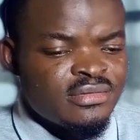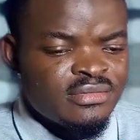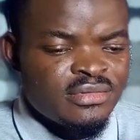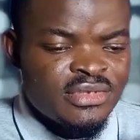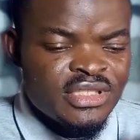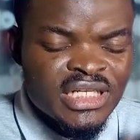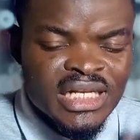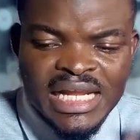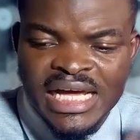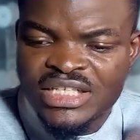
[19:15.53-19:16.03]

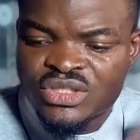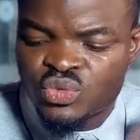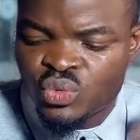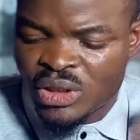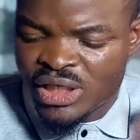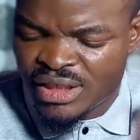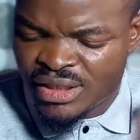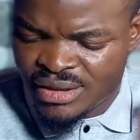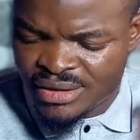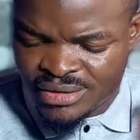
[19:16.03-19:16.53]
the last
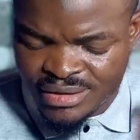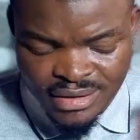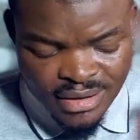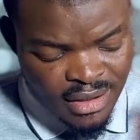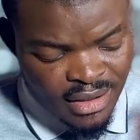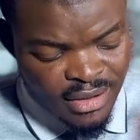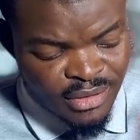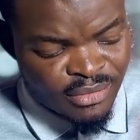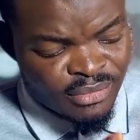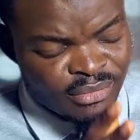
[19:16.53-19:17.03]
one is
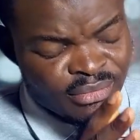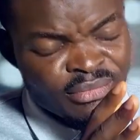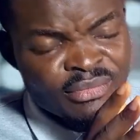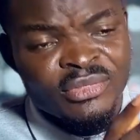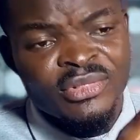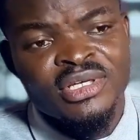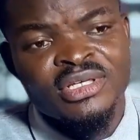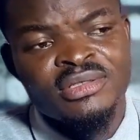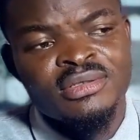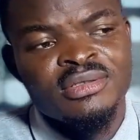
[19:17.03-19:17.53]

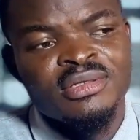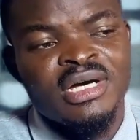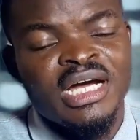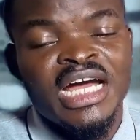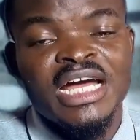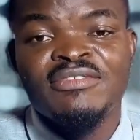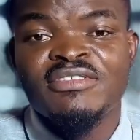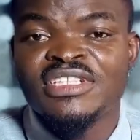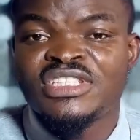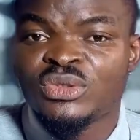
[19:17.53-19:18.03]

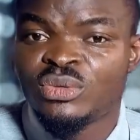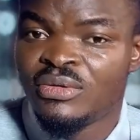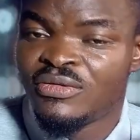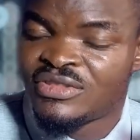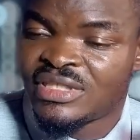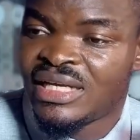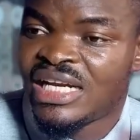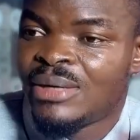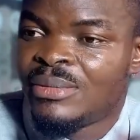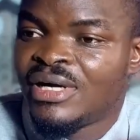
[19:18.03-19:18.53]
everything we've
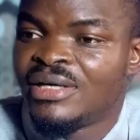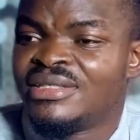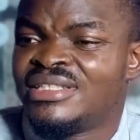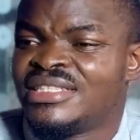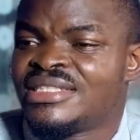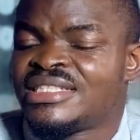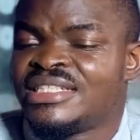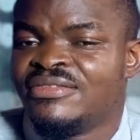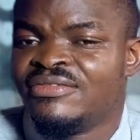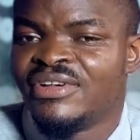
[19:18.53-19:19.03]
said about
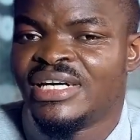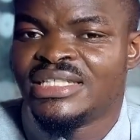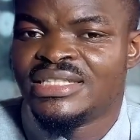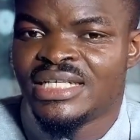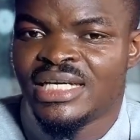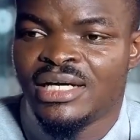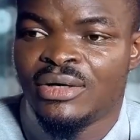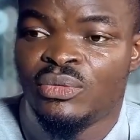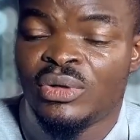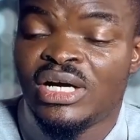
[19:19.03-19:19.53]
this
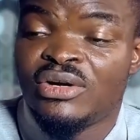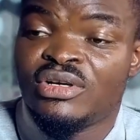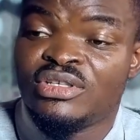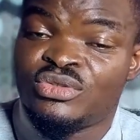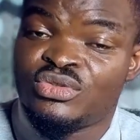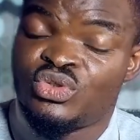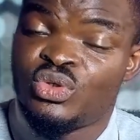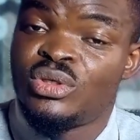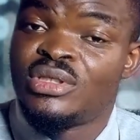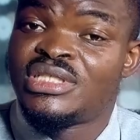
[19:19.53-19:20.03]
inverter, we are going to
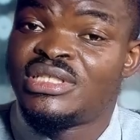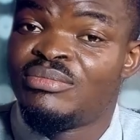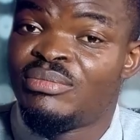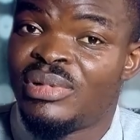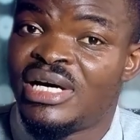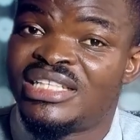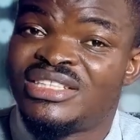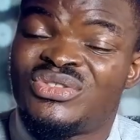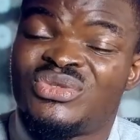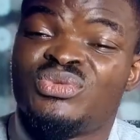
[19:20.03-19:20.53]
show it in
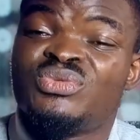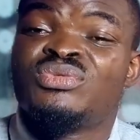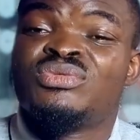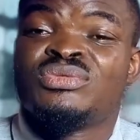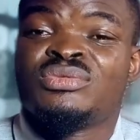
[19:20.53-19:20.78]
part 2.